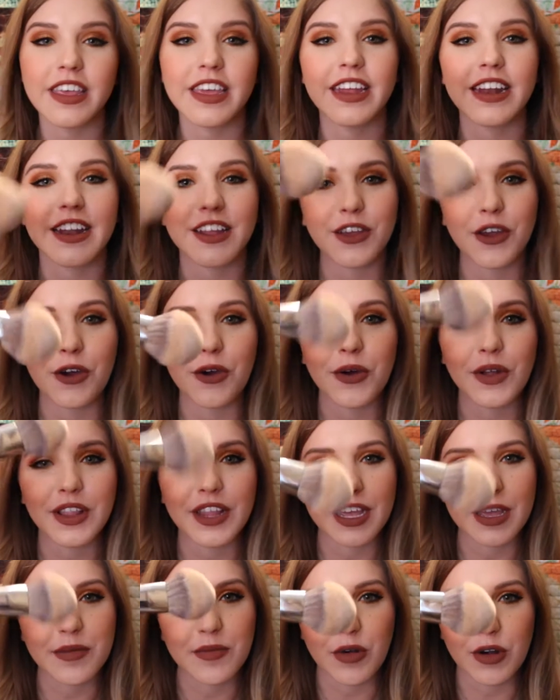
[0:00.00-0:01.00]
then go
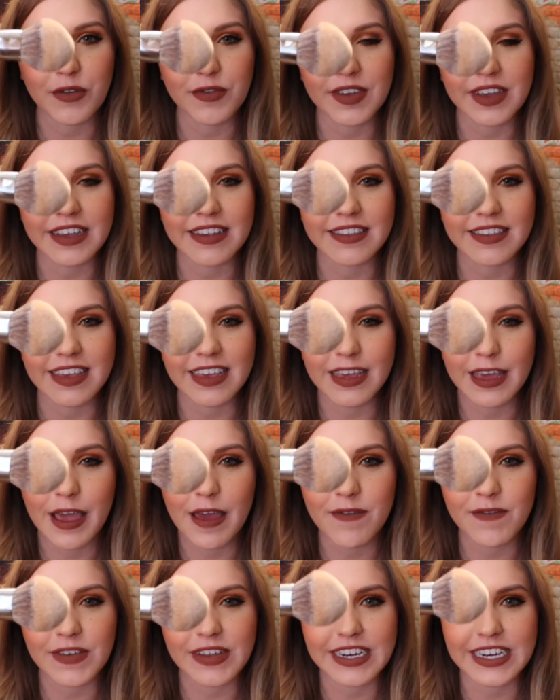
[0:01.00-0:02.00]
look at Morphe's
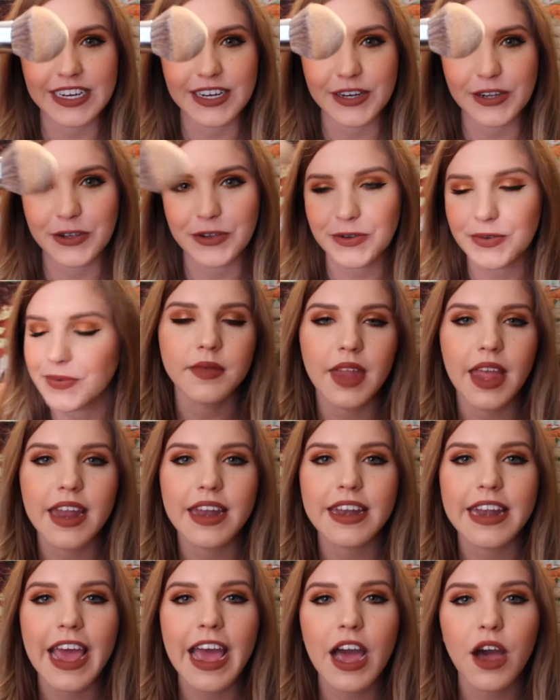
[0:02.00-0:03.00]
E52.
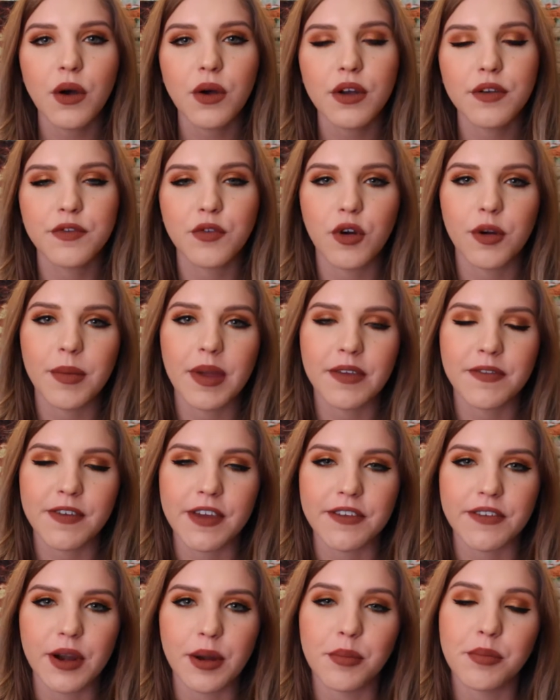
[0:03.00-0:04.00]
Now for my
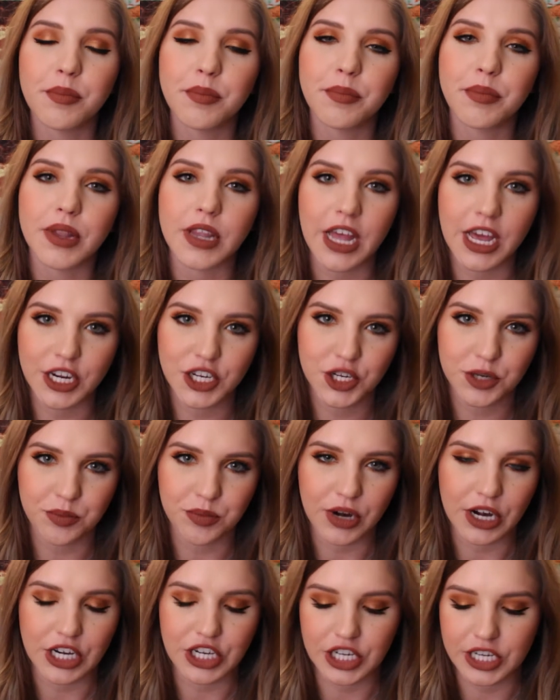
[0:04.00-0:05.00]
favorite blush
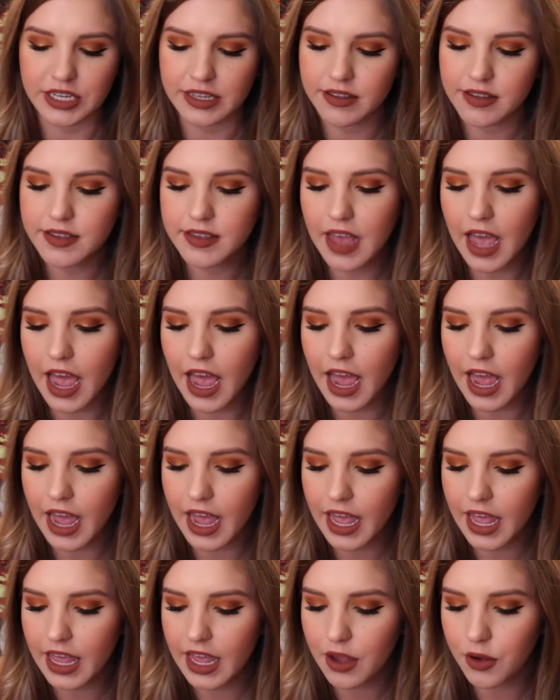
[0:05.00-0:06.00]
brushes.
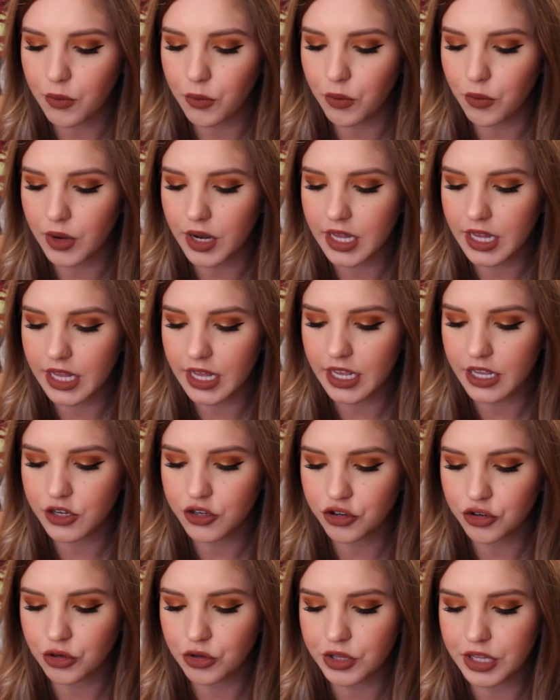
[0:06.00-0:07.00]
I really
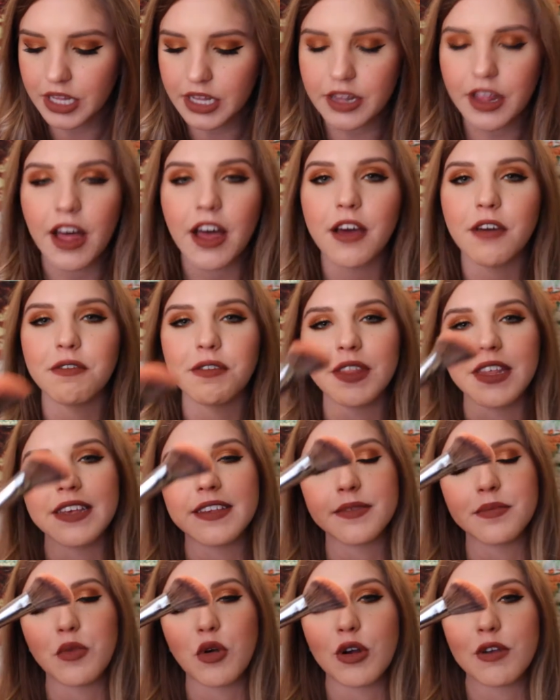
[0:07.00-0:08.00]
truly love
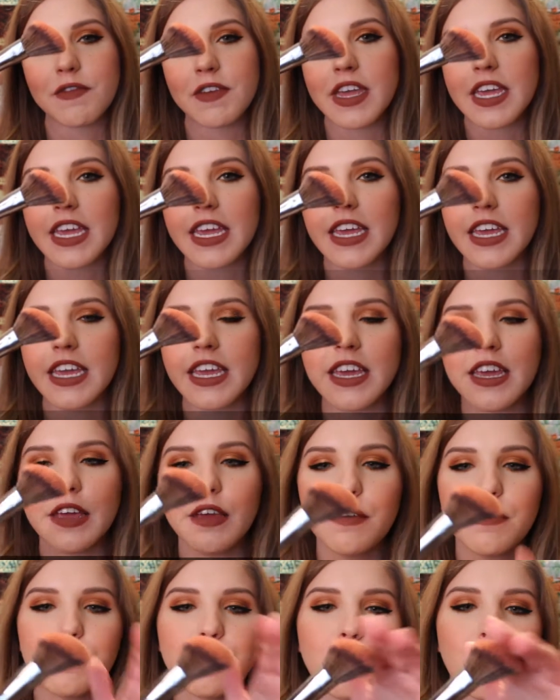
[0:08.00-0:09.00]
this Morphe
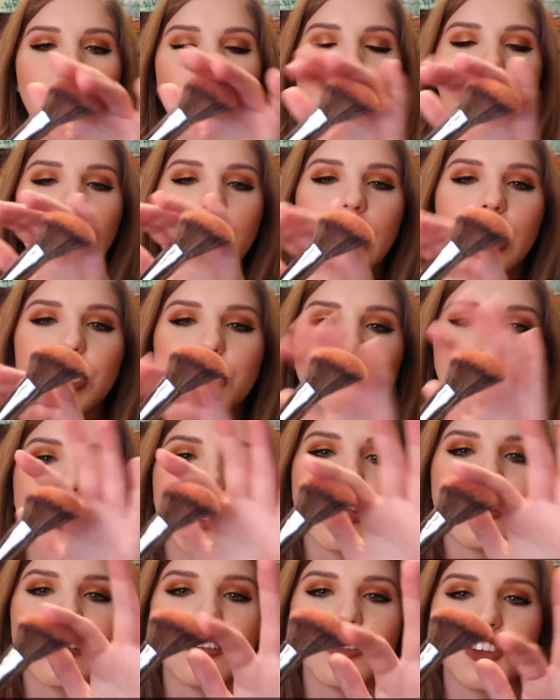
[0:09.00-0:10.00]
E4 brush
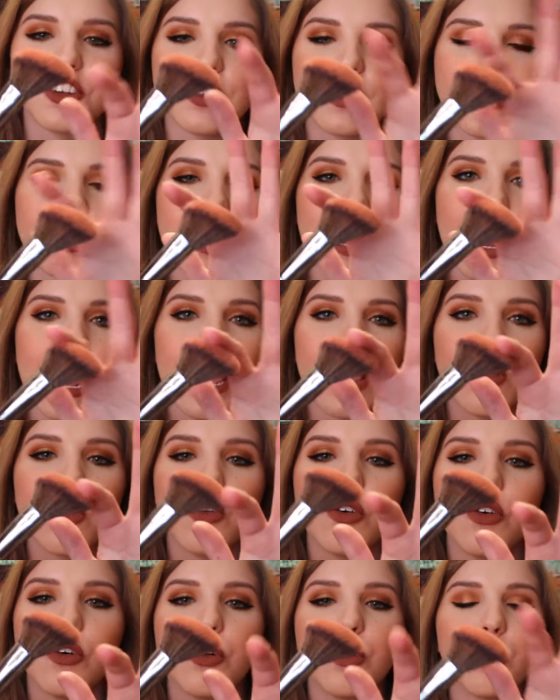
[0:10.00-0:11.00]
because it's just an
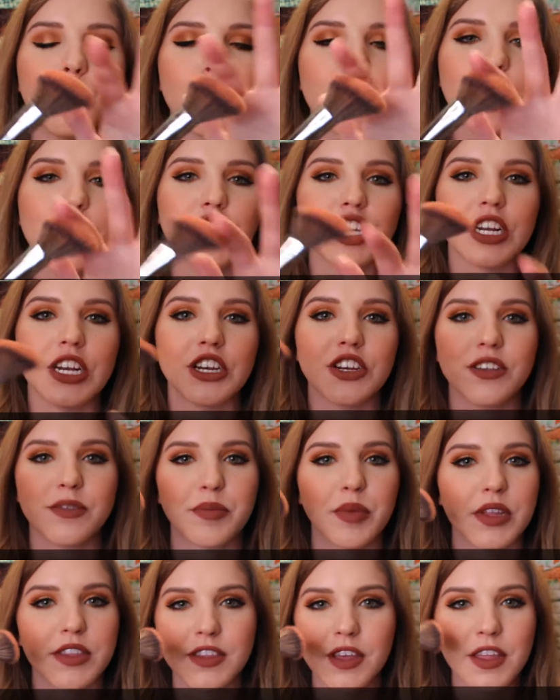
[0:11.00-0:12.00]
angled brush and it just
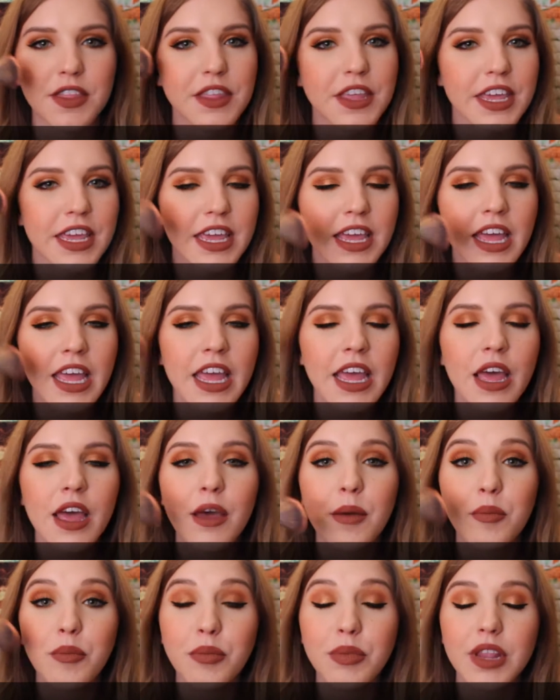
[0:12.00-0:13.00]
puts on the
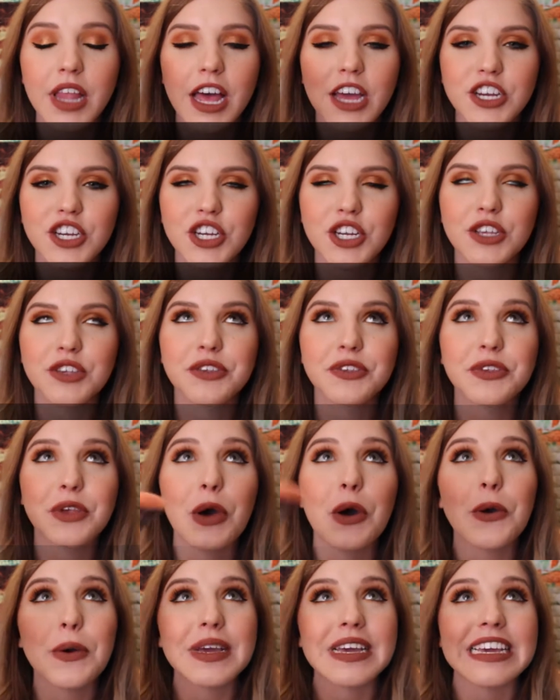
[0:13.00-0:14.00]
blush so